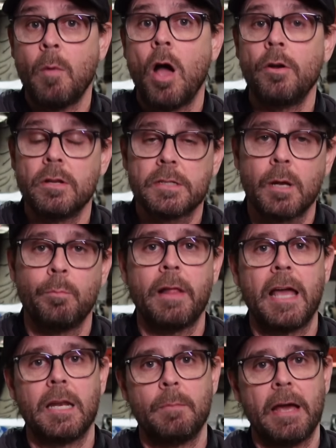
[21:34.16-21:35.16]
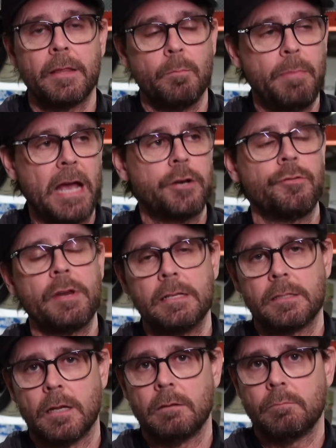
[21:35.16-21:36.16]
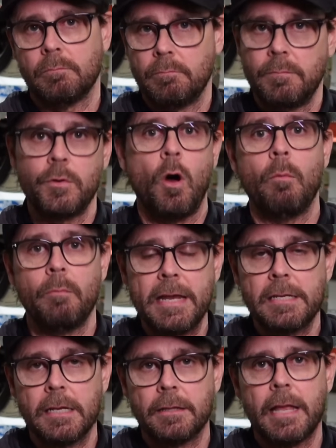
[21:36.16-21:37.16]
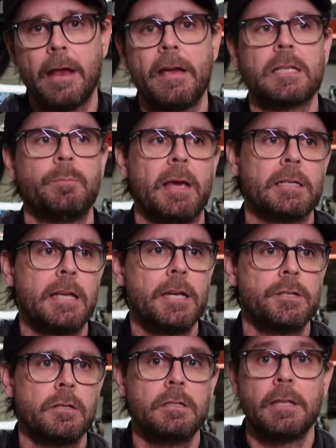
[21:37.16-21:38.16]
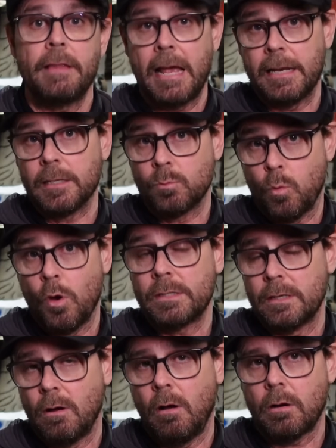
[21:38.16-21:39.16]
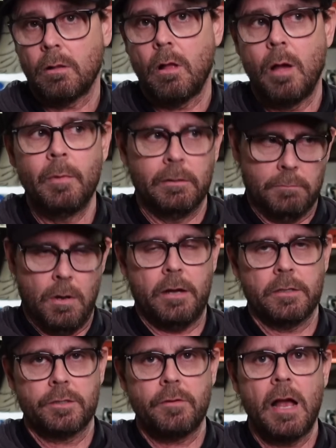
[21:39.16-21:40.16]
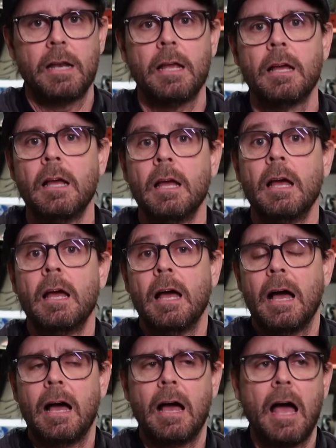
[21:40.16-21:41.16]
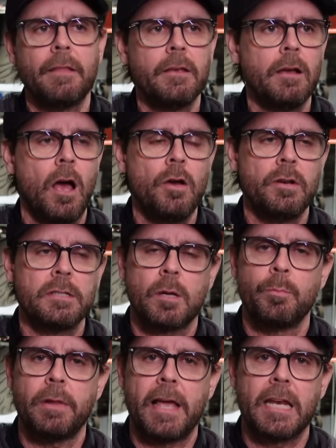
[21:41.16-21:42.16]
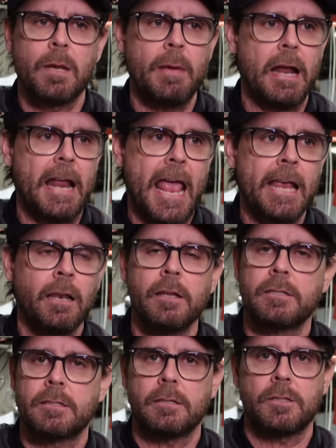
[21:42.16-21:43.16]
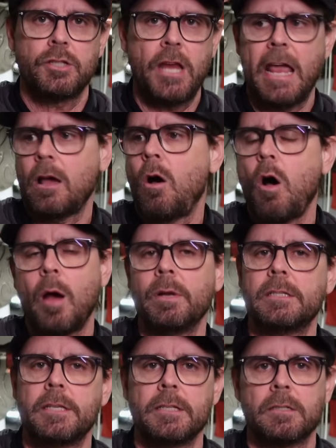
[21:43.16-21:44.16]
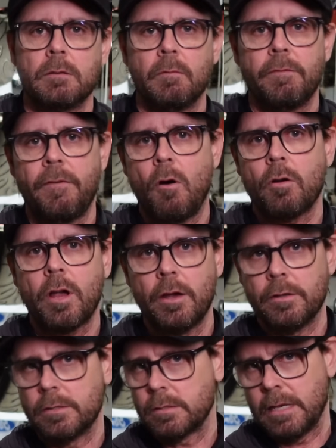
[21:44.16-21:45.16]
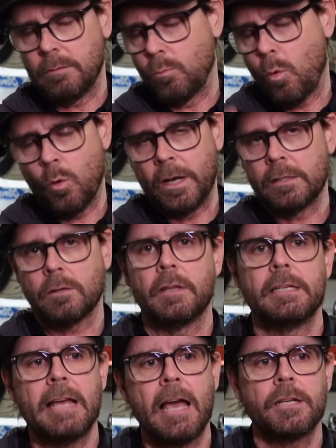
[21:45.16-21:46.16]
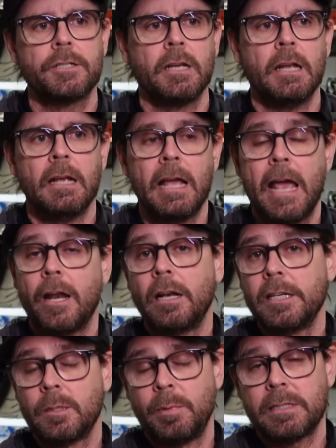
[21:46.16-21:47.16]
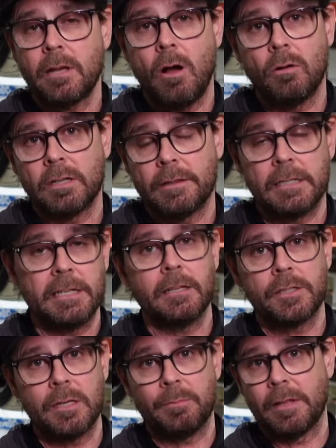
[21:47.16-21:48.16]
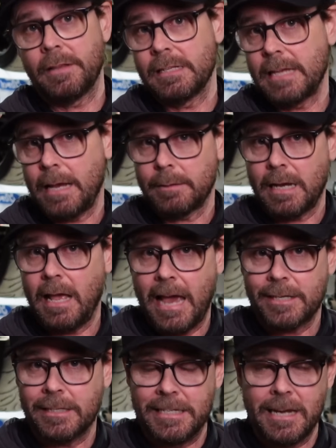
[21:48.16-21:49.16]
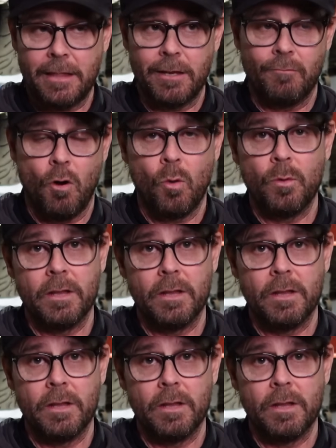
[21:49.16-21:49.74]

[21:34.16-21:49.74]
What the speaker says: owners complain about the batteries not meeting their expectations, and that is worse in a hot climate like Australia. Other owners complaining about endless check hybrid system fault codes and warnings on the dash, and only to be told at the dealership that there's actually nothing wrong with